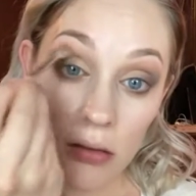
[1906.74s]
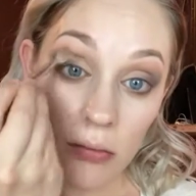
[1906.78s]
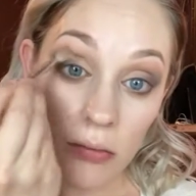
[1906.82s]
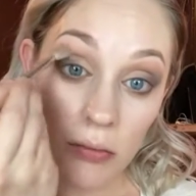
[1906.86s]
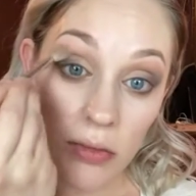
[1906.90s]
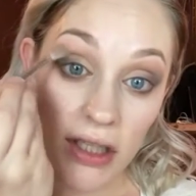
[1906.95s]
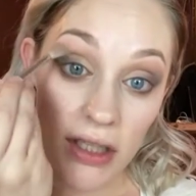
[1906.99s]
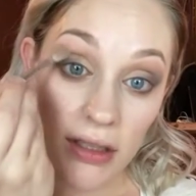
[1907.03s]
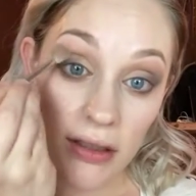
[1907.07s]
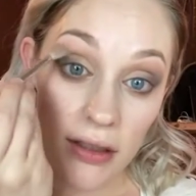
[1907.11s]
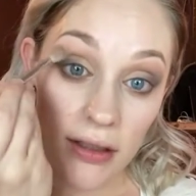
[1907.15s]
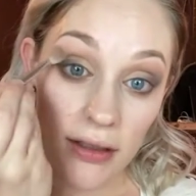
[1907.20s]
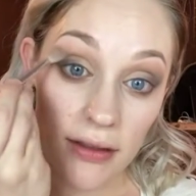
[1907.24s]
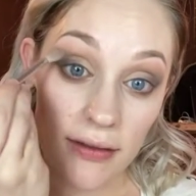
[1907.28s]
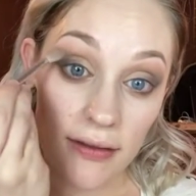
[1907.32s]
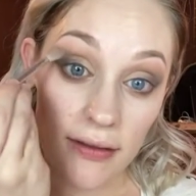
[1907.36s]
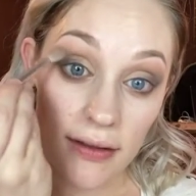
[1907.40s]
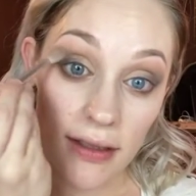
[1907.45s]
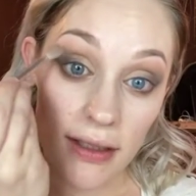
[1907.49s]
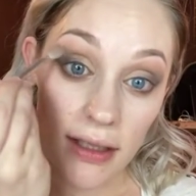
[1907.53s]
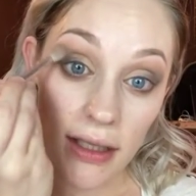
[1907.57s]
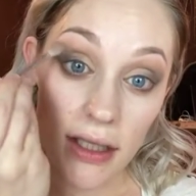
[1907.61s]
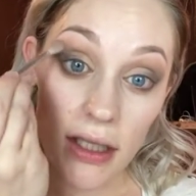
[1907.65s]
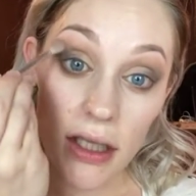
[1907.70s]
Blending
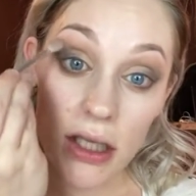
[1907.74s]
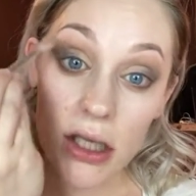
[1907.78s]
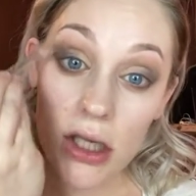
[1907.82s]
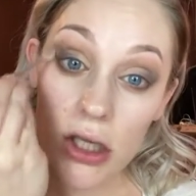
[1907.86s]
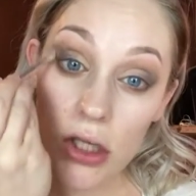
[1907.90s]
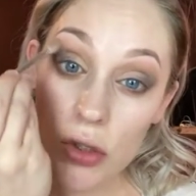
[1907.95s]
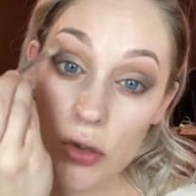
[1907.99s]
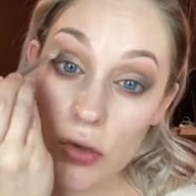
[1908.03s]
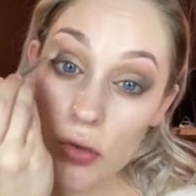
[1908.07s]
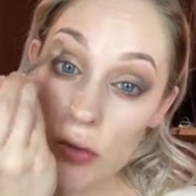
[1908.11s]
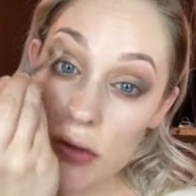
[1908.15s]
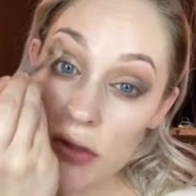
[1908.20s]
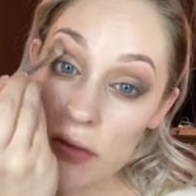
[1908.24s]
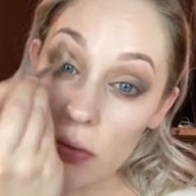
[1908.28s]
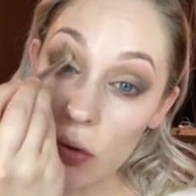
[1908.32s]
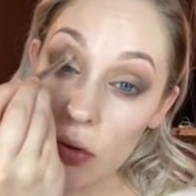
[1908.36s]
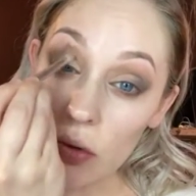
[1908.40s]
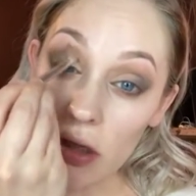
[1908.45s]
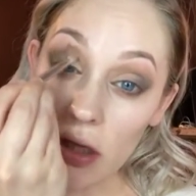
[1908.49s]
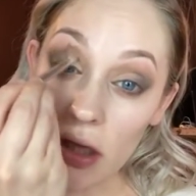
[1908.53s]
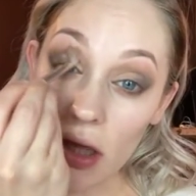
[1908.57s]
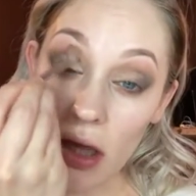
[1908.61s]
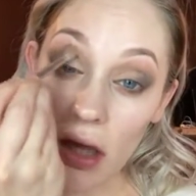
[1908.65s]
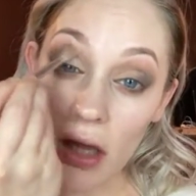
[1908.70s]
is the key to a
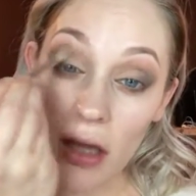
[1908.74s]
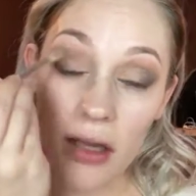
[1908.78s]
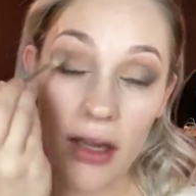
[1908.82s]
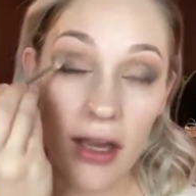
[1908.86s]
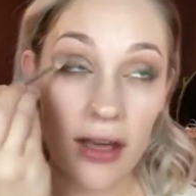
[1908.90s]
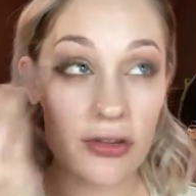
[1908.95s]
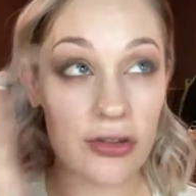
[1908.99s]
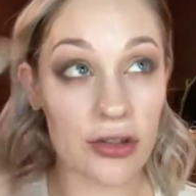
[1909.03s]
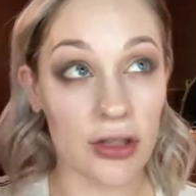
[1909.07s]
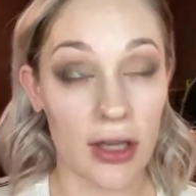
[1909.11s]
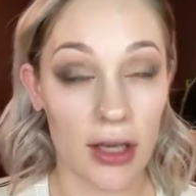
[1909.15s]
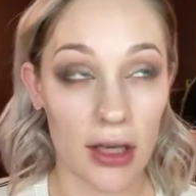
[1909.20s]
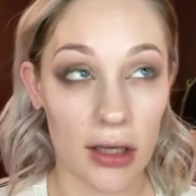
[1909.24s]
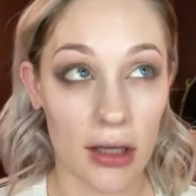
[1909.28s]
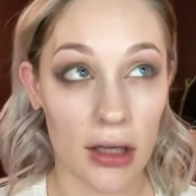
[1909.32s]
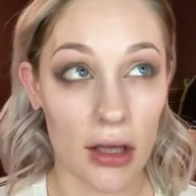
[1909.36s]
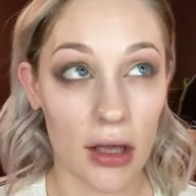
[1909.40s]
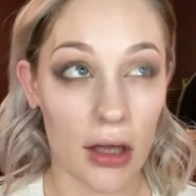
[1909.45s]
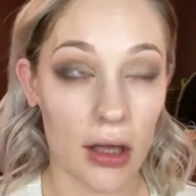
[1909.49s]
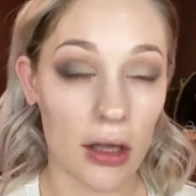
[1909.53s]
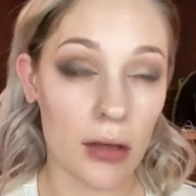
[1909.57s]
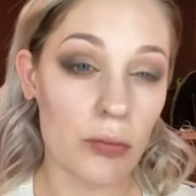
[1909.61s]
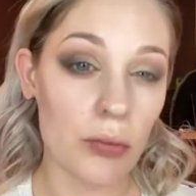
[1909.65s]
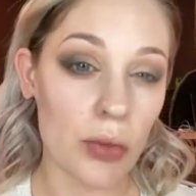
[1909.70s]
smoky eye, actually any
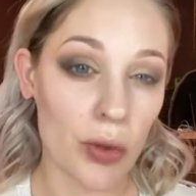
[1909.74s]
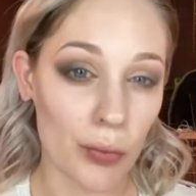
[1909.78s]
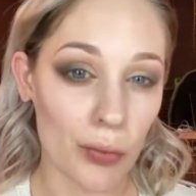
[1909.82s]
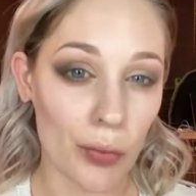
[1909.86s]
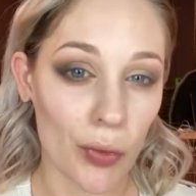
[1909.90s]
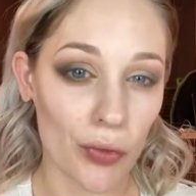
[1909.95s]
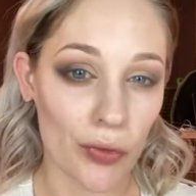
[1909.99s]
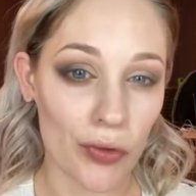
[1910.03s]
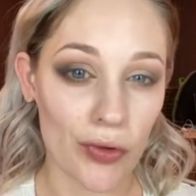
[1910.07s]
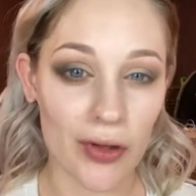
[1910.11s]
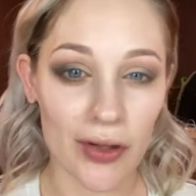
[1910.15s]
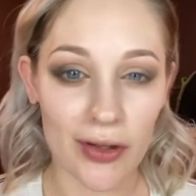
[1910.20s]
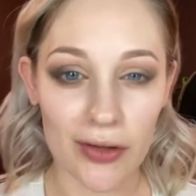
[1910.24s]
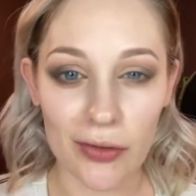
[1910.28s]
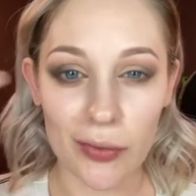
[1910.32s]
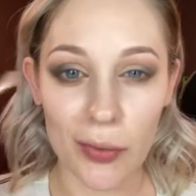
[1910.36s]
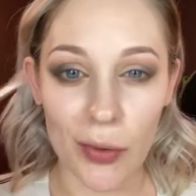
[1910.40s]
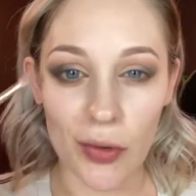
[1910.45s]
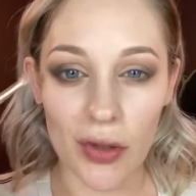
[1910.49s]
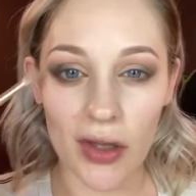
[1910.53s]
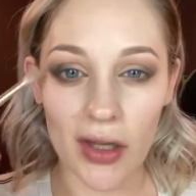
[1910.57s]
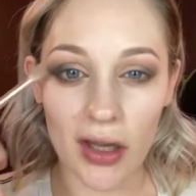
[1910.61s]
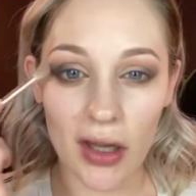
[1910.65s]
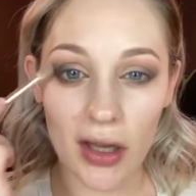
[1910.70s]
eye, but mostly a
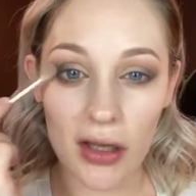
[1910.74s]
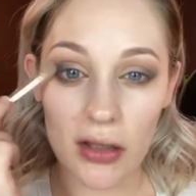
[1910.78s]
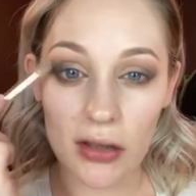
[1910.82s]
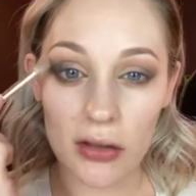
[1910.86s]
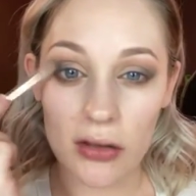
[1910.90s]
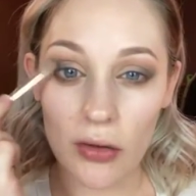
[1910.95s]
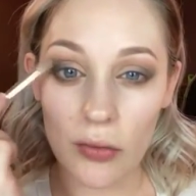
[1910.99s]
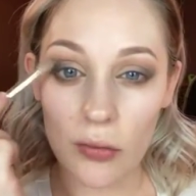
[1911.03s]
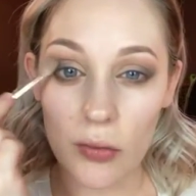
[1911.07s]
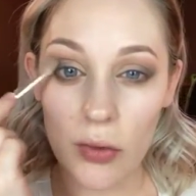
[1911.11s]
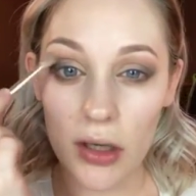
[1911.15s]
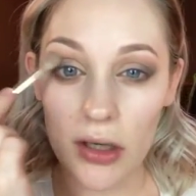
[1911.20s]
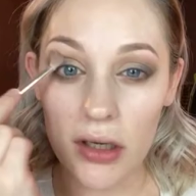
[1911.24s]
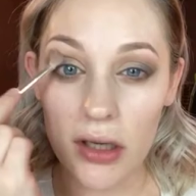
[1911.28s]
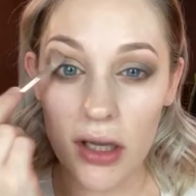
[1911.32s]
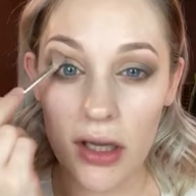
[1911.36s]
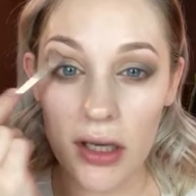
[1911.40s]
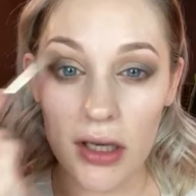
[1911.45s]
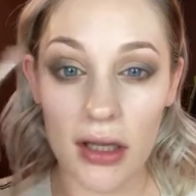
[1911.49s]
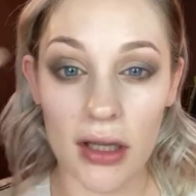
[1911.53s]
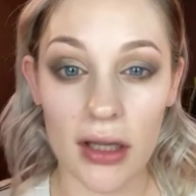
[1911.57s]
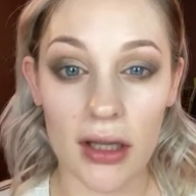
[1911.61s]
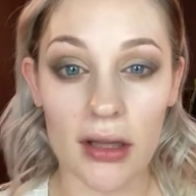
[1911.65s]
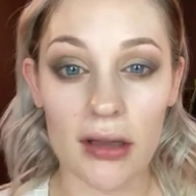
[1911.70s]
smoky eye. You don't want
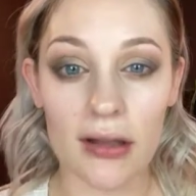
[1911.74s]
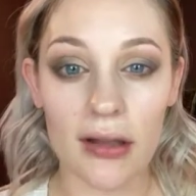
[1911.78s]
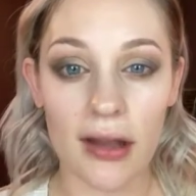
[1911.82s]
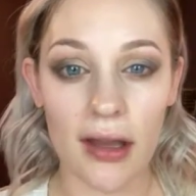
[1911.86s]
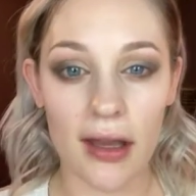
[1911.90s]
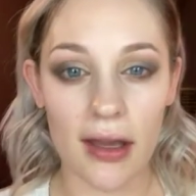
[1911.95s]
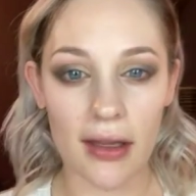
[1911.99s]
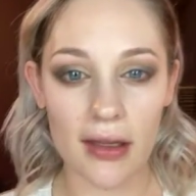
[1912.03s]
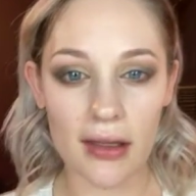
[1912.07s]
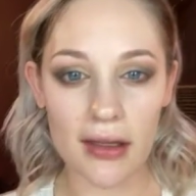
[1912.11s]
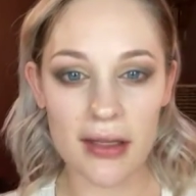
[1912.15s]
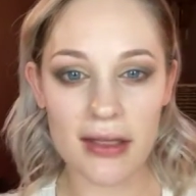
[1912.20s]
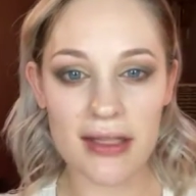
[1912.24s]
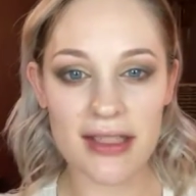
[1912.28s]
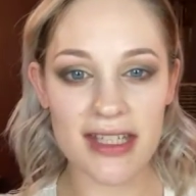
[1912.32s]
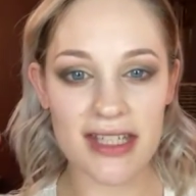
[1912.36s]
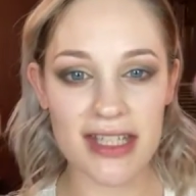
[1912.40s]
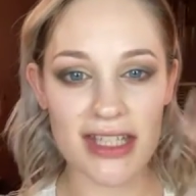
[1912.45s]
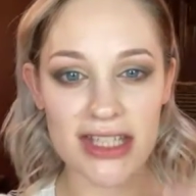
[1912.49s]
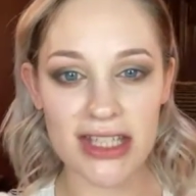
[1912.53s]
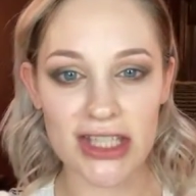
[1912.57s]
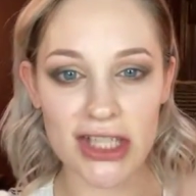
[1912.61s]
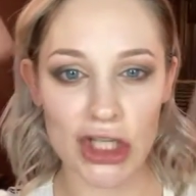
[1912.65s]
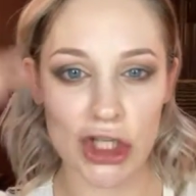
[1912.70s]
any like
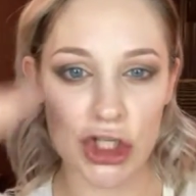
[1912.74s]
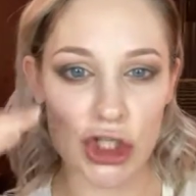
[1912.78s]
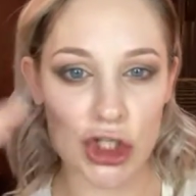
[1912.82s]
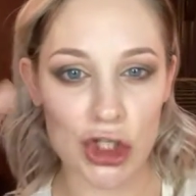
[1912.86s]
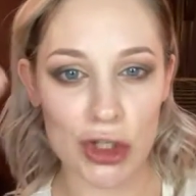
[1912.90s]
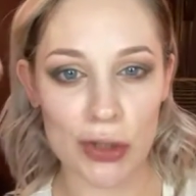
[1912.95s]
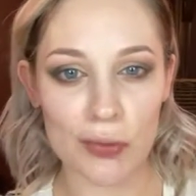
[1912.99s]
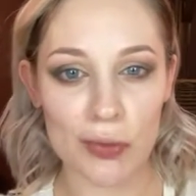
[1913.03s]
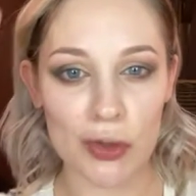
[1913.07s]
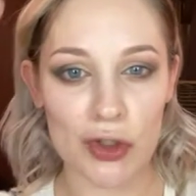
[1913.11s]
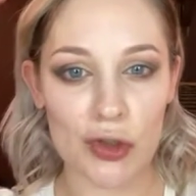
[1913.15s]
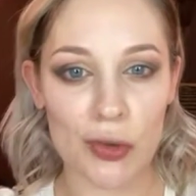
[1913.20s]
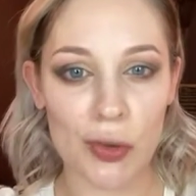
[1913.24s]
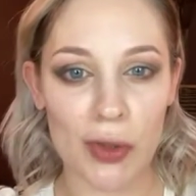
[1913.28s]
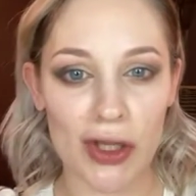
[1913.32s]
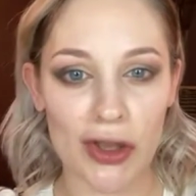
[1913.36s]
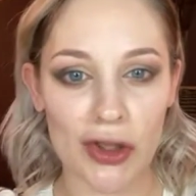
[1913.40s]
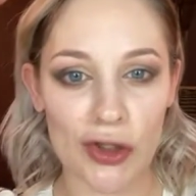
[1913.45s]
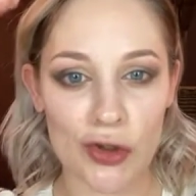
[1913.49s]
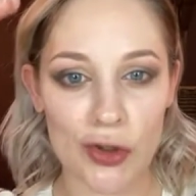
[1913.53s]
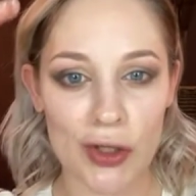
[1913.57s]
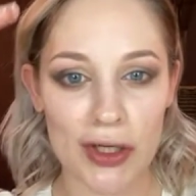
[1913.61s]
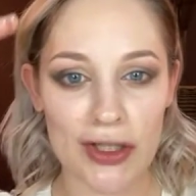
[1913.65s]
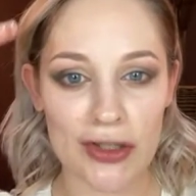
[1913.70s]
distinction between
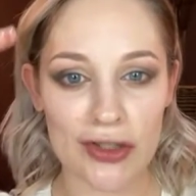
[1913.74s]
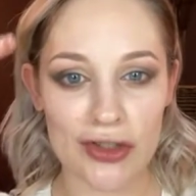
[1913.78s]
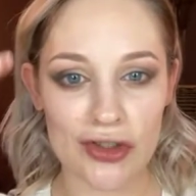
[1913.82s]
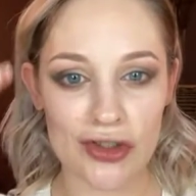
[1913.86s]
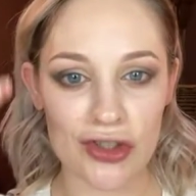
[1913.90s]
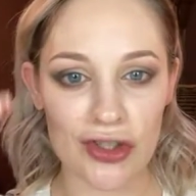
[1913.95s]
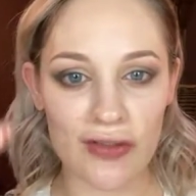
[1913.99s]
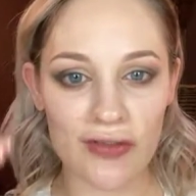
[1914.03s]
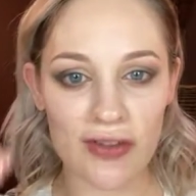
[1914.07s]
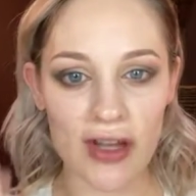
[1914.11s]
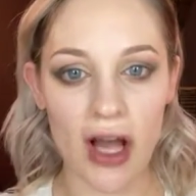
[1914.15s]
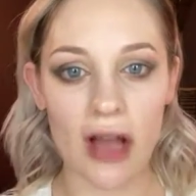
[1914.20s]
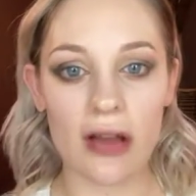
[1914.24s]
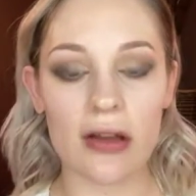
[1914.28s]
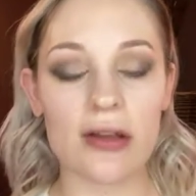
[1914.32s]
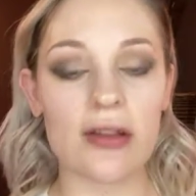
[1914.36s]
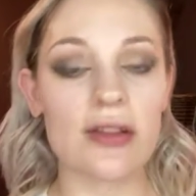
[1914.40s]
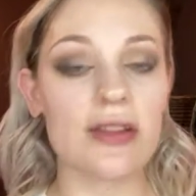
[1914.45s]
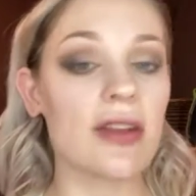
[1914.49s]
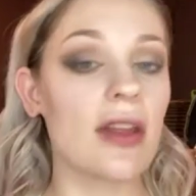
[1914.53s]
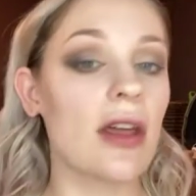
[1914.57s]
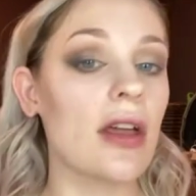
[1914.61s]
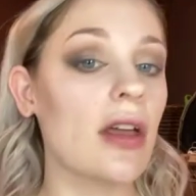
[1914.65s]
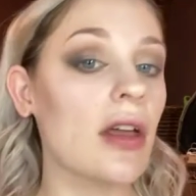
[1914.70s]
the transition of
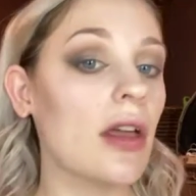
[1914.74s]
colors.